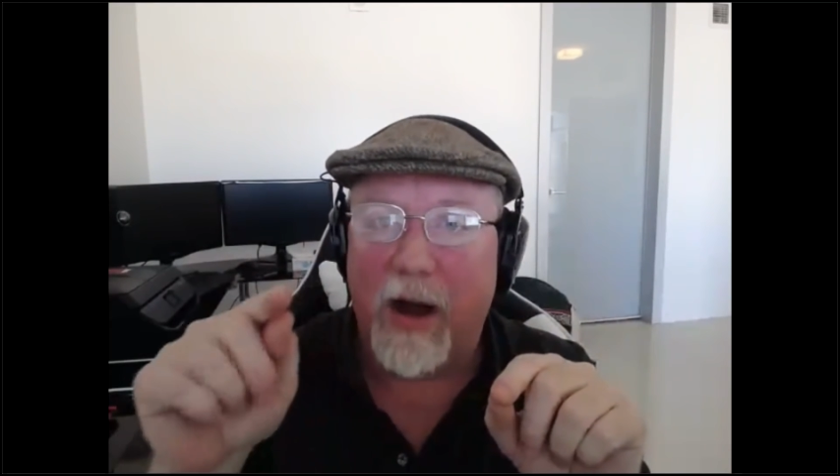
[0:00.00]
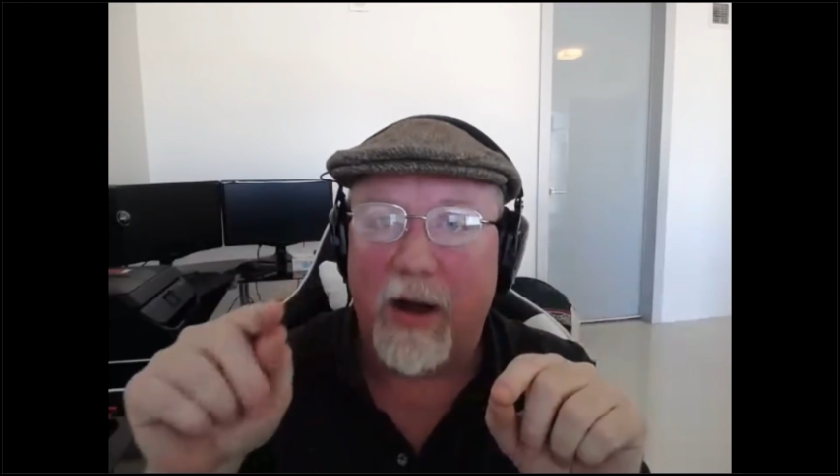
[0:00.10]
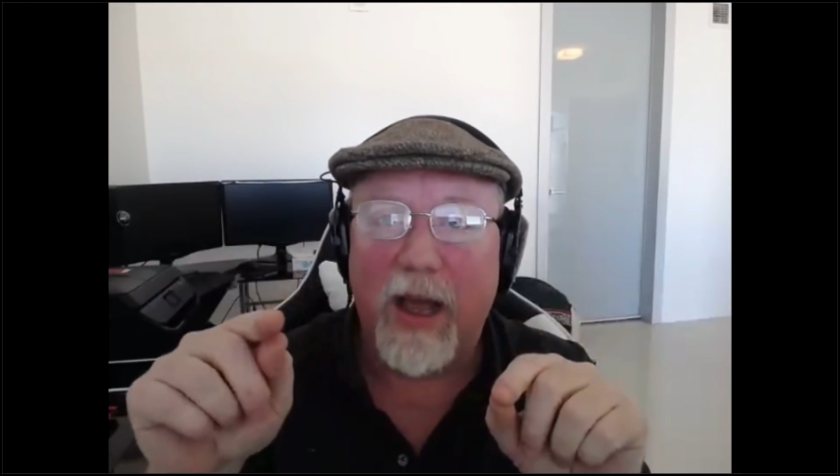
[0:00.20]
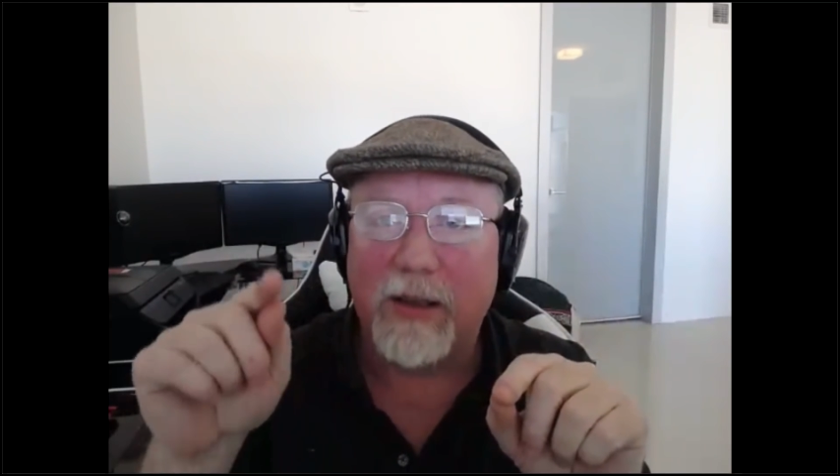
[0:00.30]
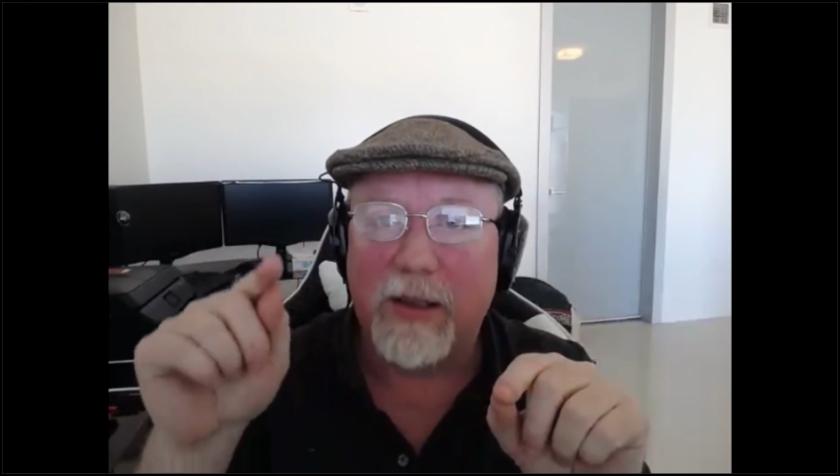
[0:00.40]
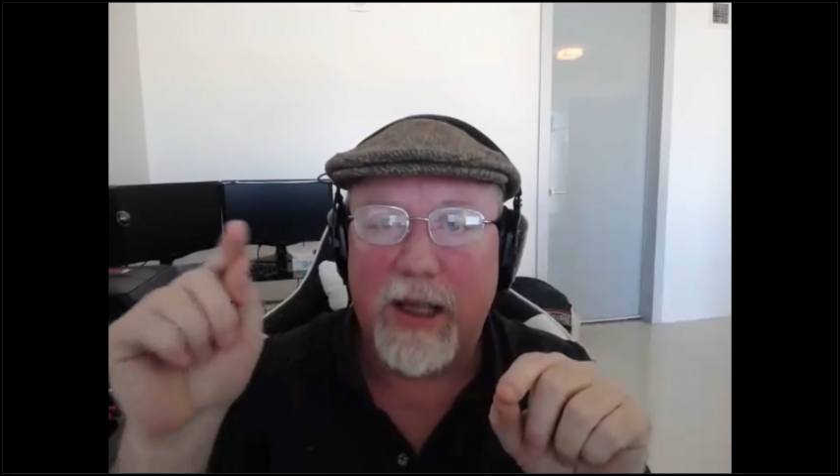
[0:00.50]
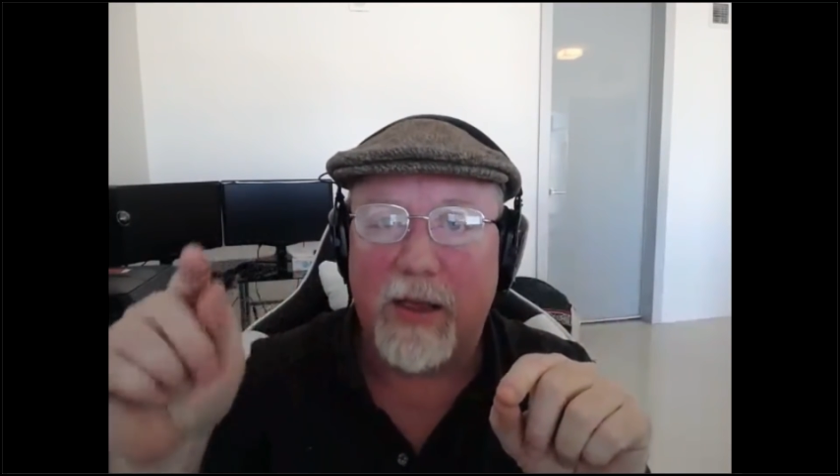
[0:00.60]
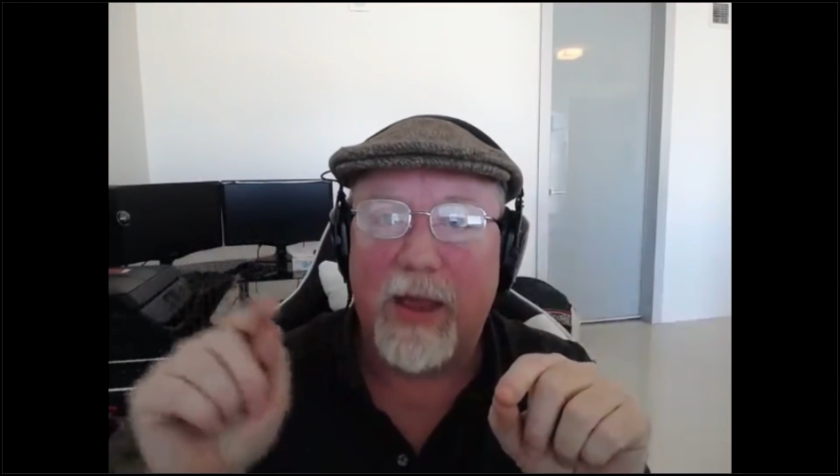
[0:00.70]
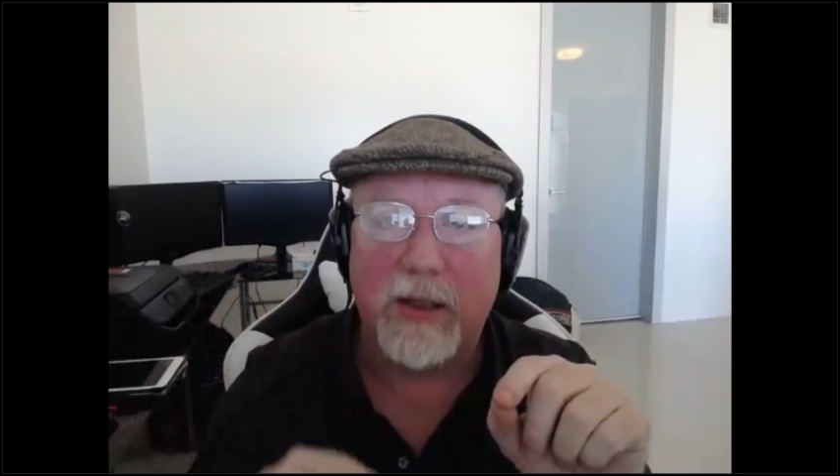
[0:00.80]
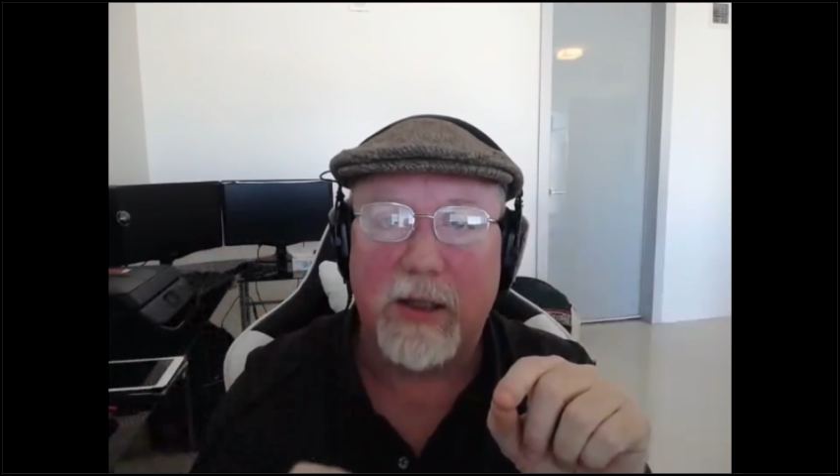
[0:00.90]
5,000,
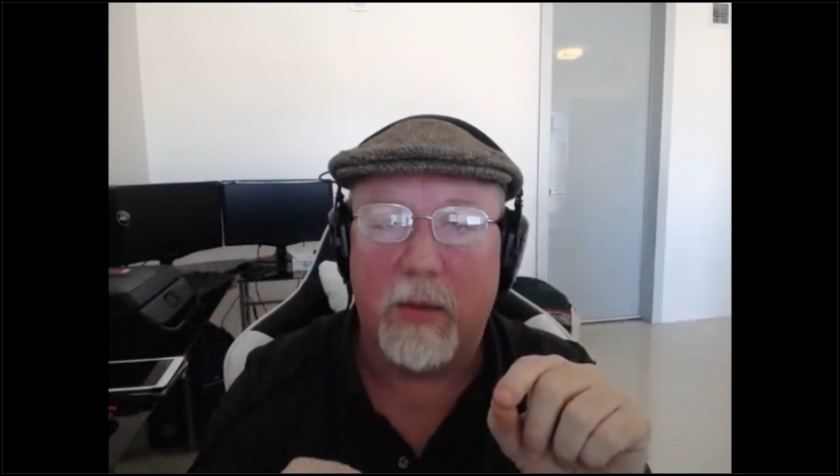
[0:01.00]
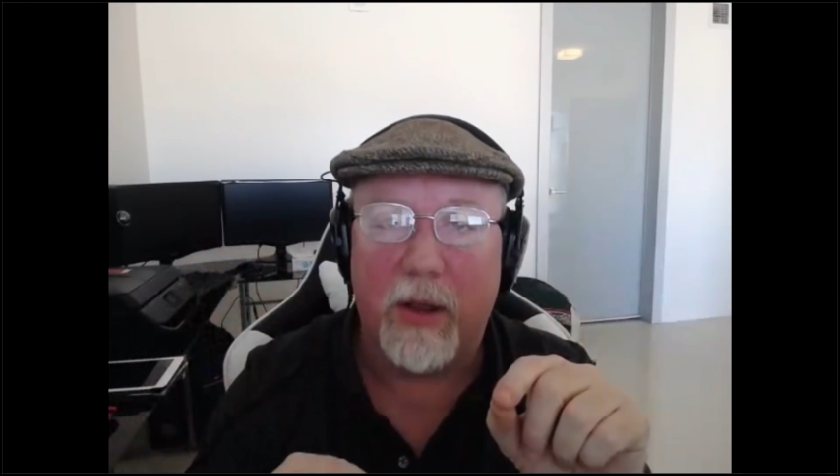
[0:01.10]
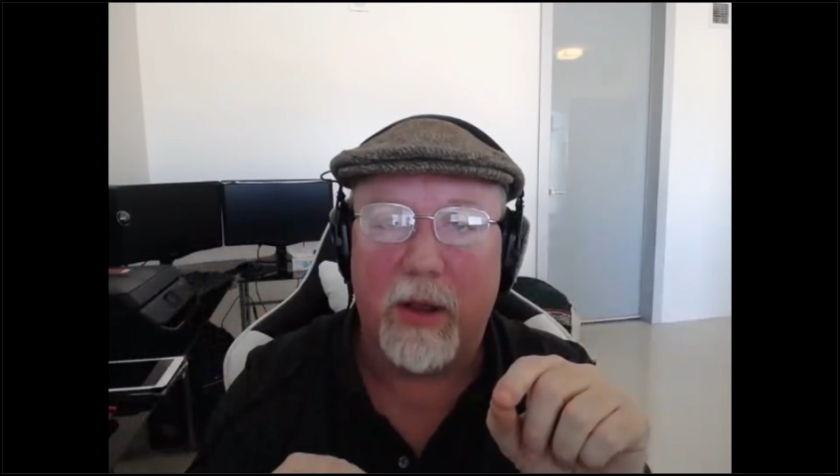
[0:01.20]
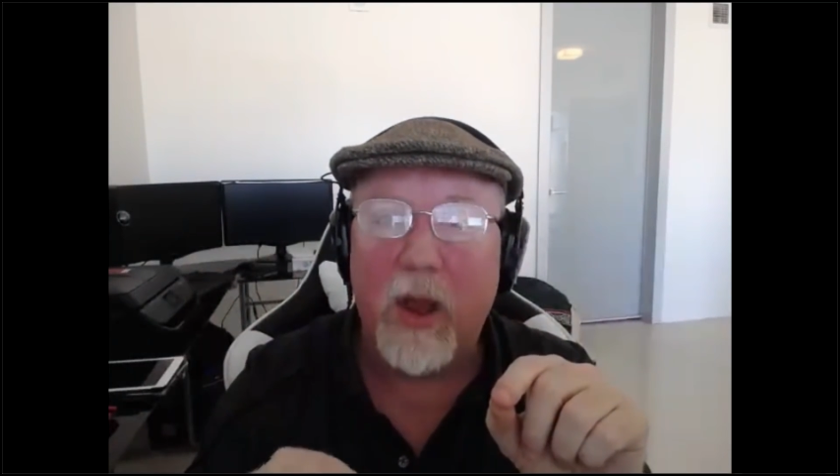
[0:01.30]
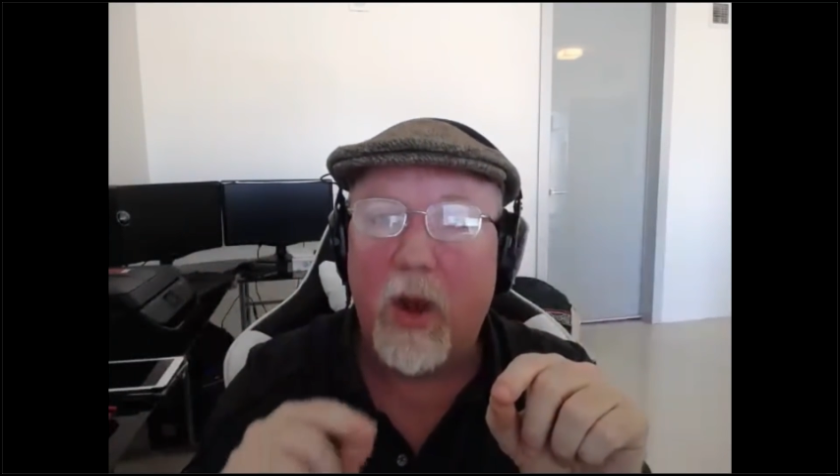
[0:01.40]
10,000 a month,